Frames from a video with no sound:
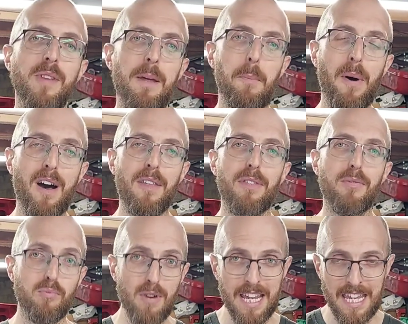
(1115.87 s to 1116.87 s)
Then part
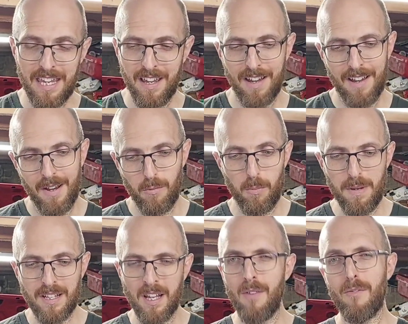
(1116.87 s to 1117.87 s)
3 will be
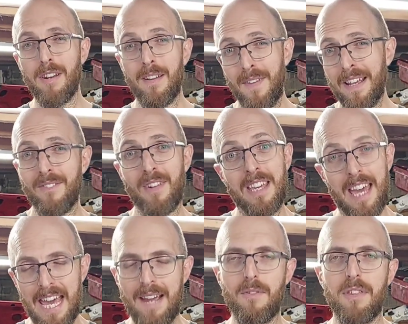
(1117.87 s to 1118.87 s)
covering effectively
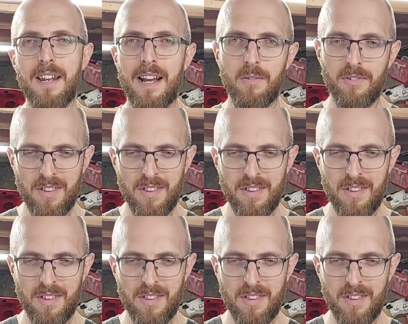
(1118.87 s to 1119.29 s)
everything else.